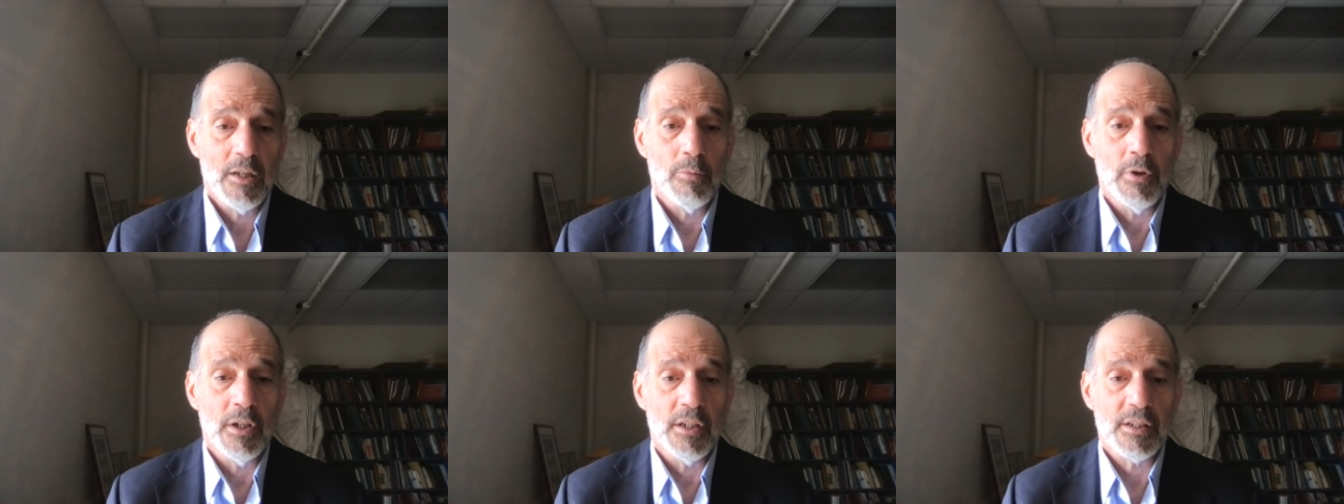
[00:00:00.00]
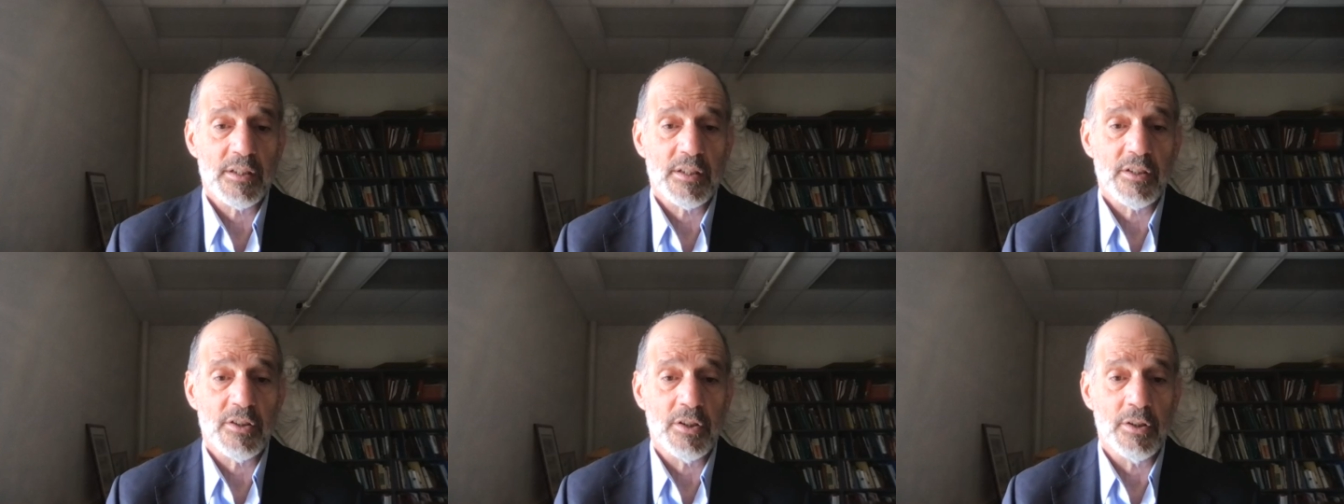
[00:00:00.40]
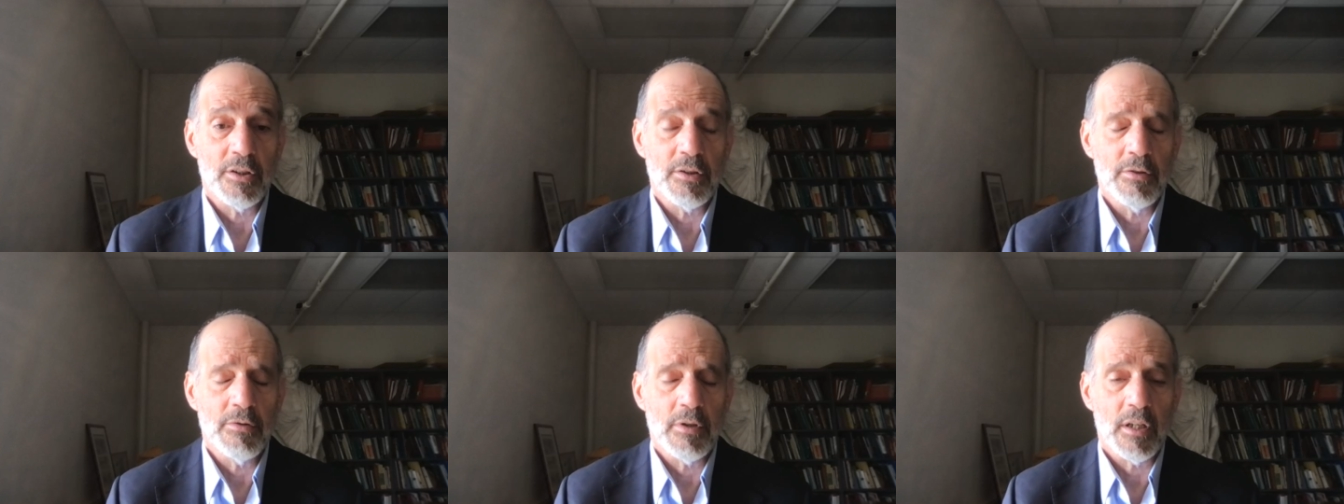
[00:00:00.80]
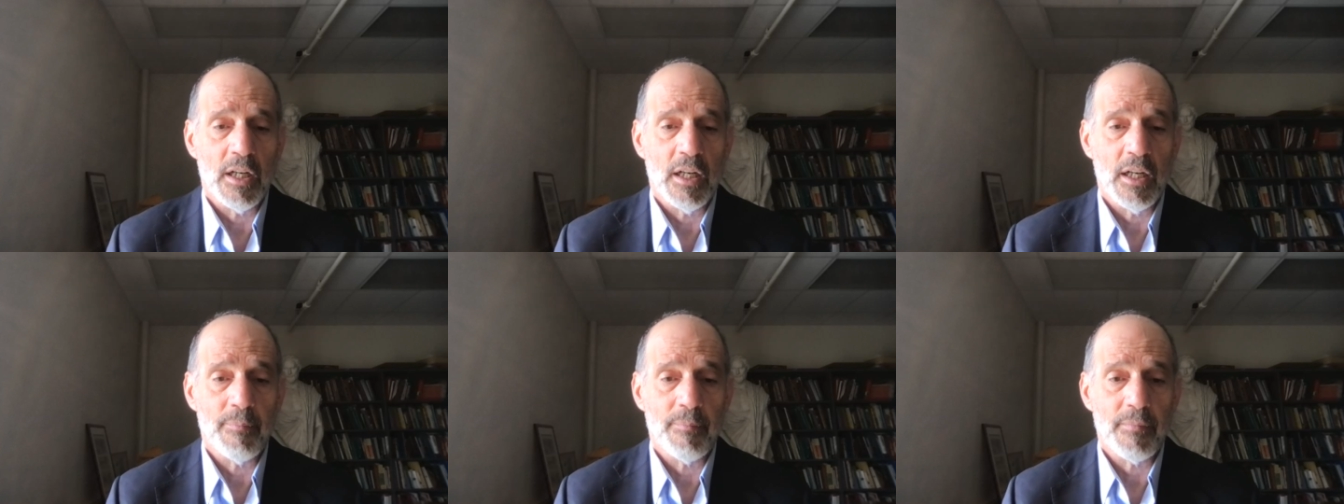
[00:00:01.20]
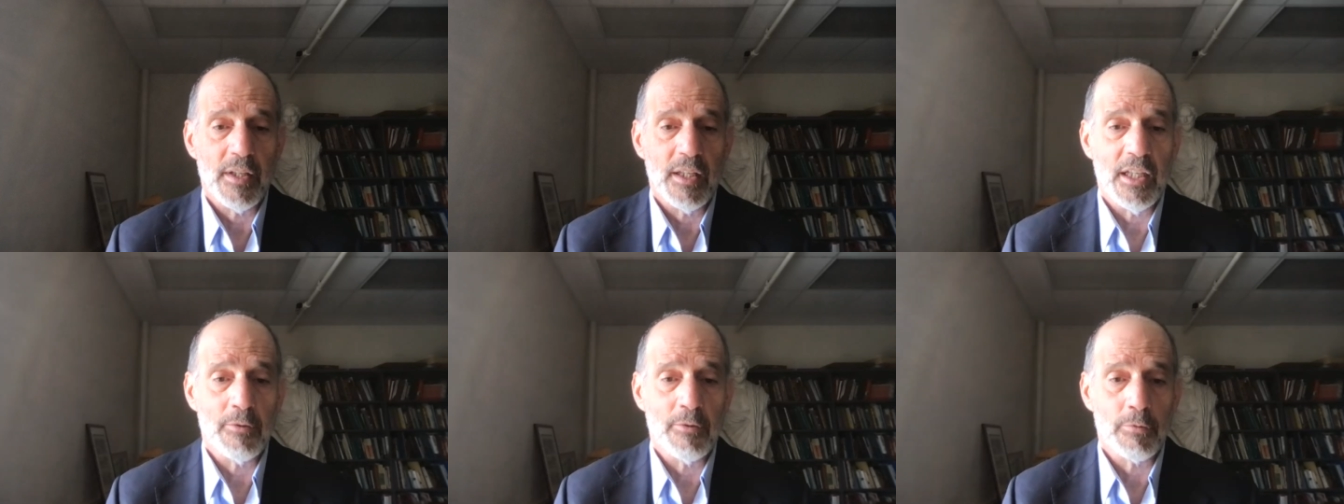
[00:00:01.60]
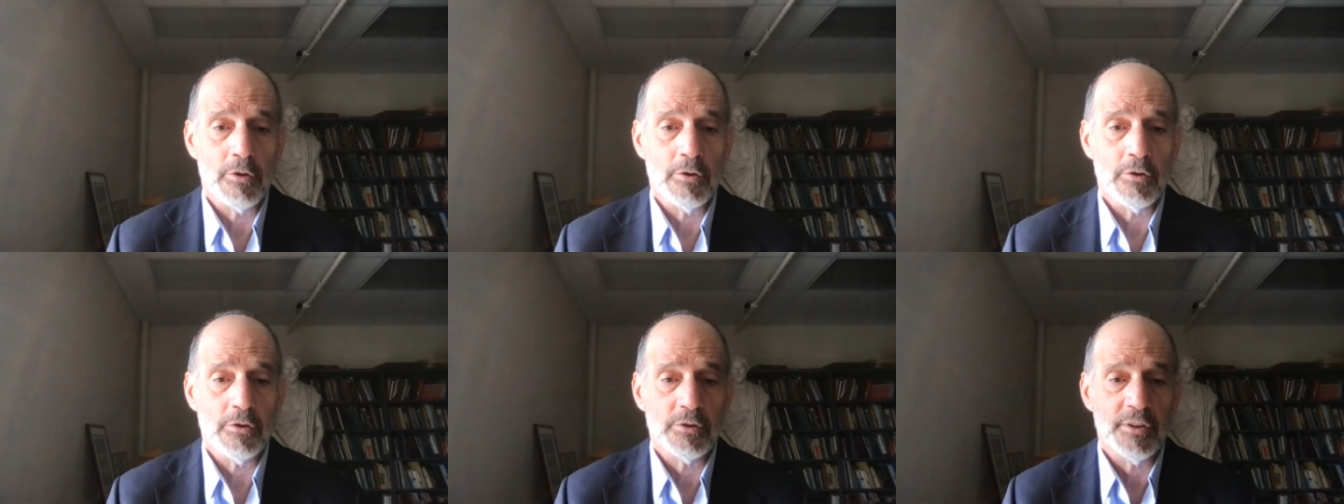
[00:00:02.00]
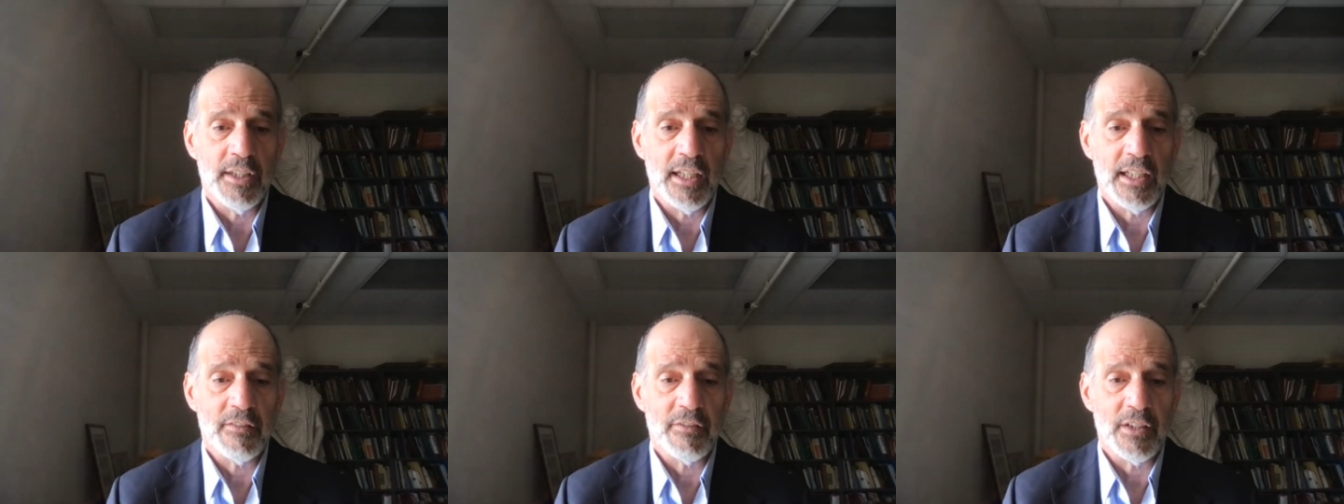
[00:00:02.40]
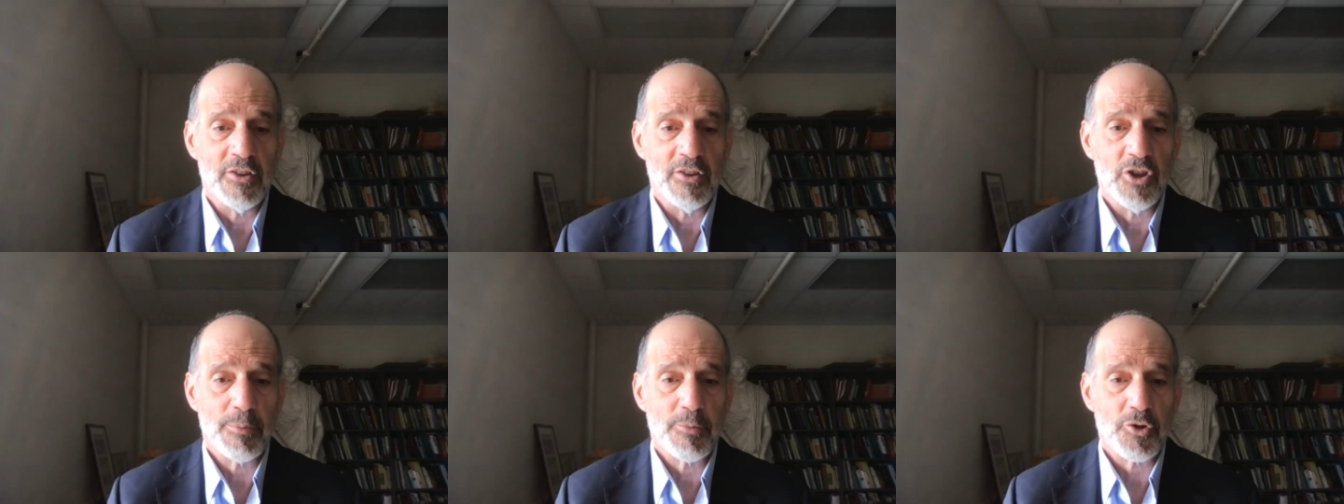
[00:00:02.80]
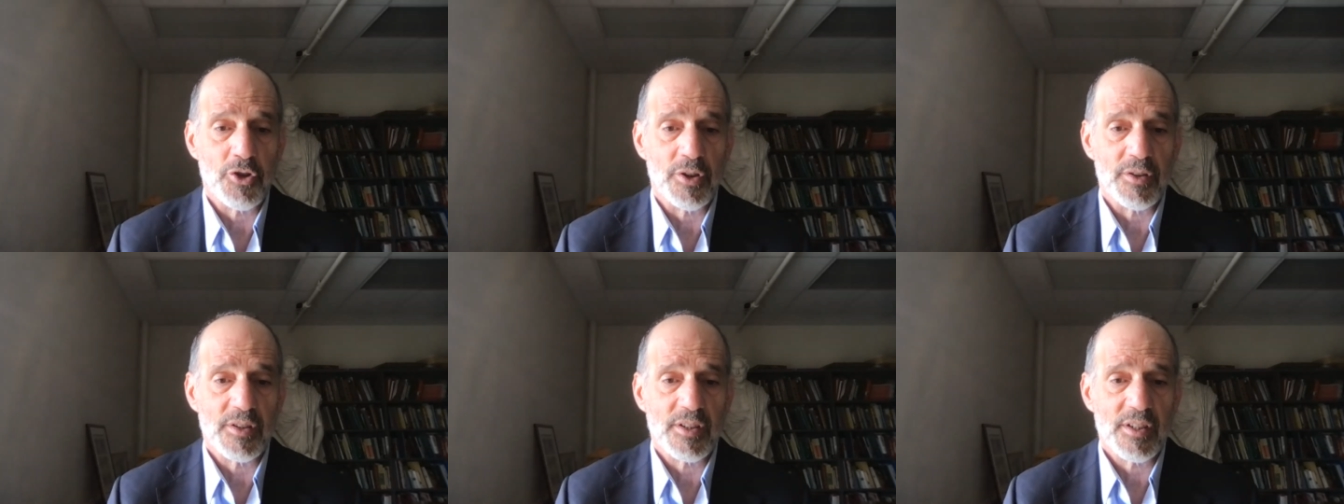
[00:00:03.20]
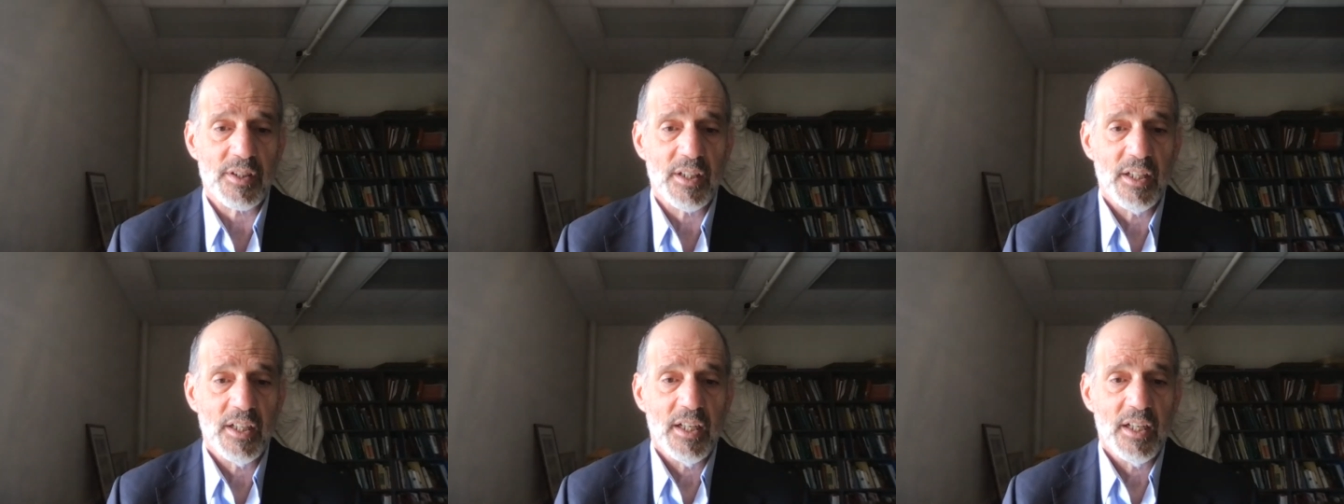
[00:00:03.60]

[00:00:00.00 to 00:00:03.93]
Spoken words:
was to enroll native Egyptians,